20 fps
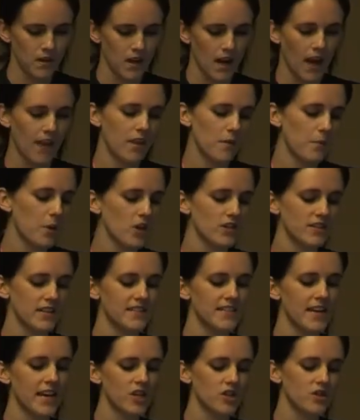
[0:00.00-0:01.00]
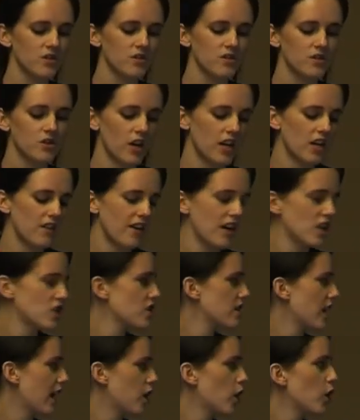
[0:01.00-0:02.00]
And then personalization, so
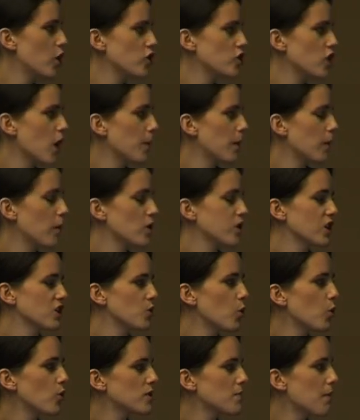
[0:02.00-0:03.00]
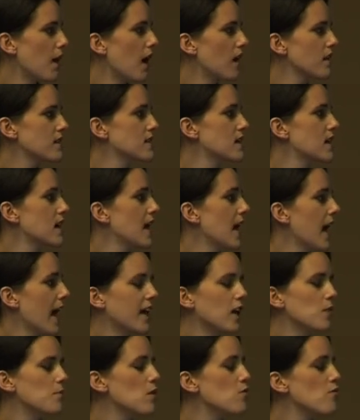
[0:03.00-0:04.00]
innovation like co-shopping, which I talked about. It
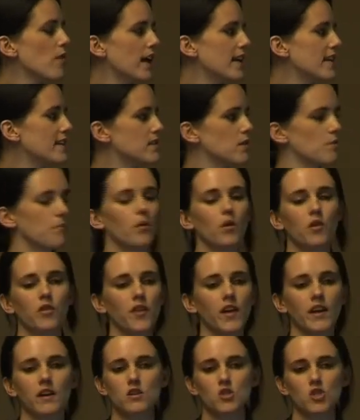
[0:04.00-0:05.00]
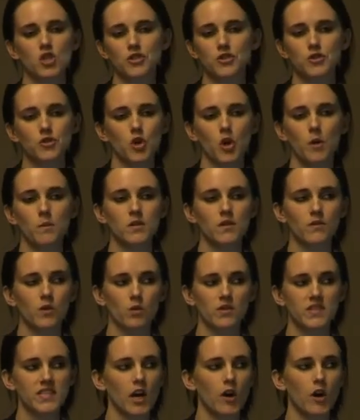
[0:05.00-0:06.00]
can be really simple things just in terms of your
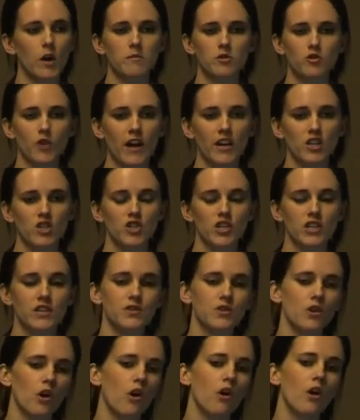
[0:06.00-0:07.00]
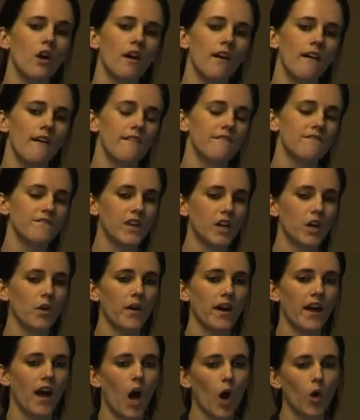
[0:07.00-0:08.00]
CRM strategy. So
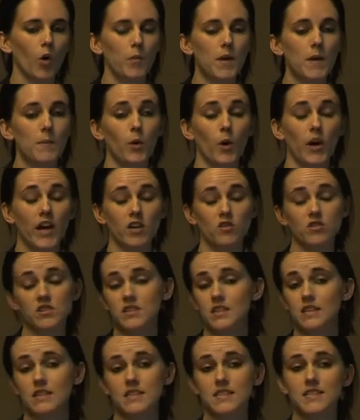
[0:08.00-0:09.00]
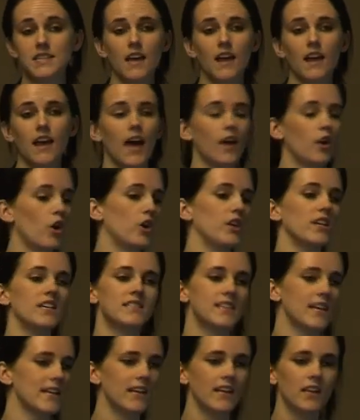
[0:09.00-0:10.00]
figuring out what people are interested in seeing and only
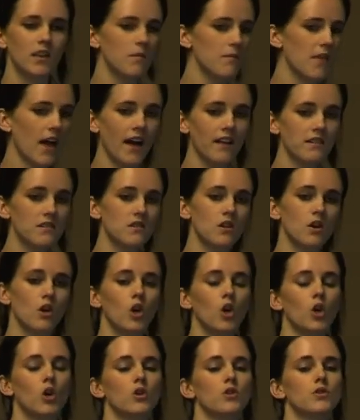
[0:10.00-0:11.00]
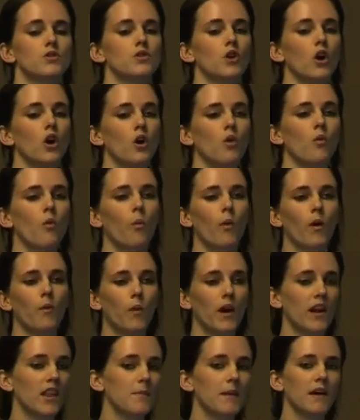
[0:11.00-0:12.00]
sending them that. So
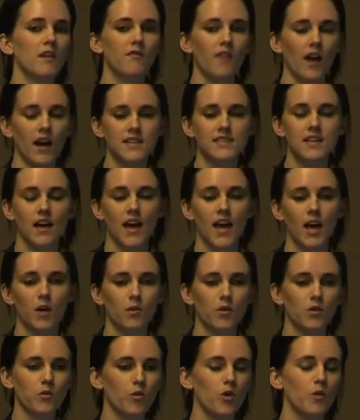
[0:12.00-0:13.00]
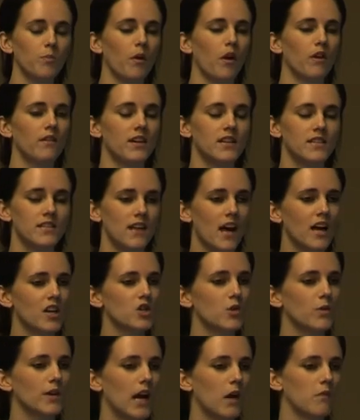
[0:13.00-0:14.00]
one of the big fights I had with Groupon
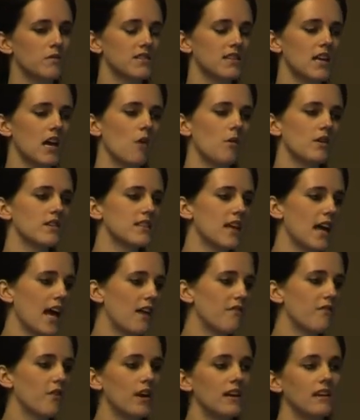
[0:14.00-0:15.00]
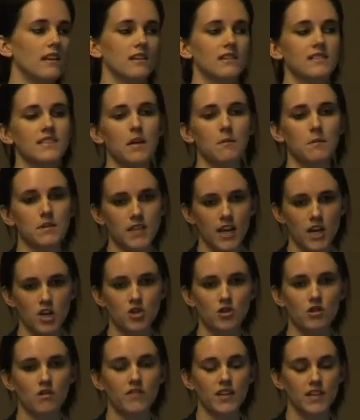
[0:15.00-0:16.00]
International when I was there was they had very little
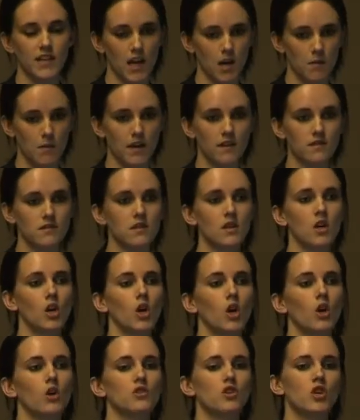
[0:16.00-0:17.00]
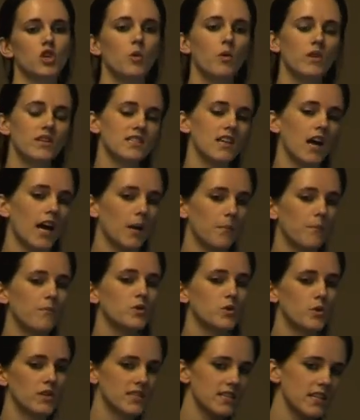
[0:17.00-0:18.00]
segmentation of their database. So you would sign up
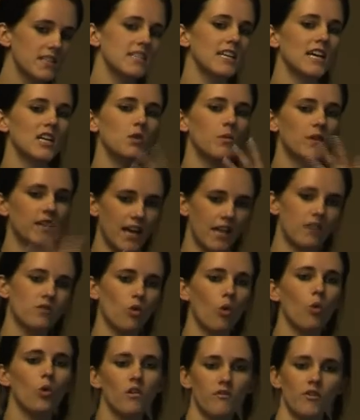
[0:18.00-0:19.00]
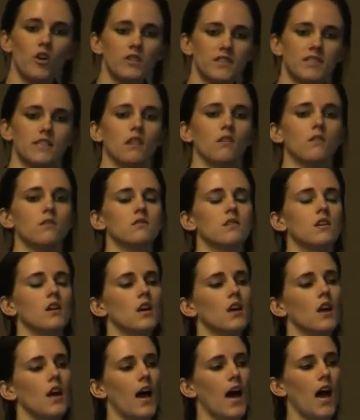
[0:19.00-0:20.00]
to a city and you would get all of those deals.
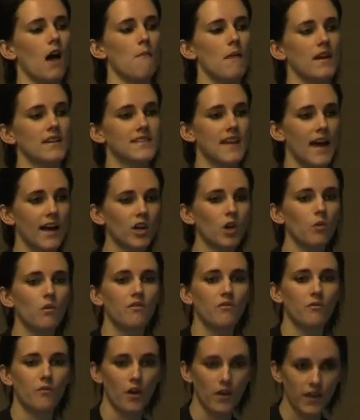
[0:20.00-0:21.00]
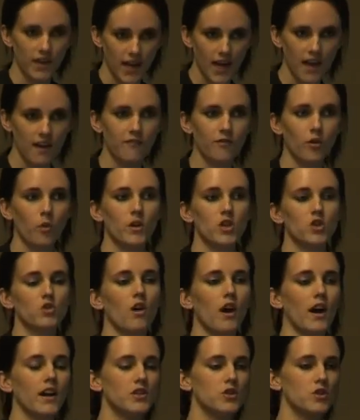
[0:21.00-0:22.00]
At Zando, we're very careful. We
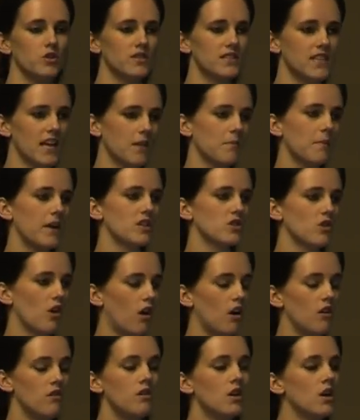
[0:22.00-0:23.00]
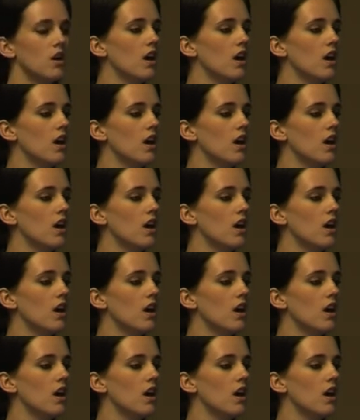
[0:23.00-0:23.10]
try to segment on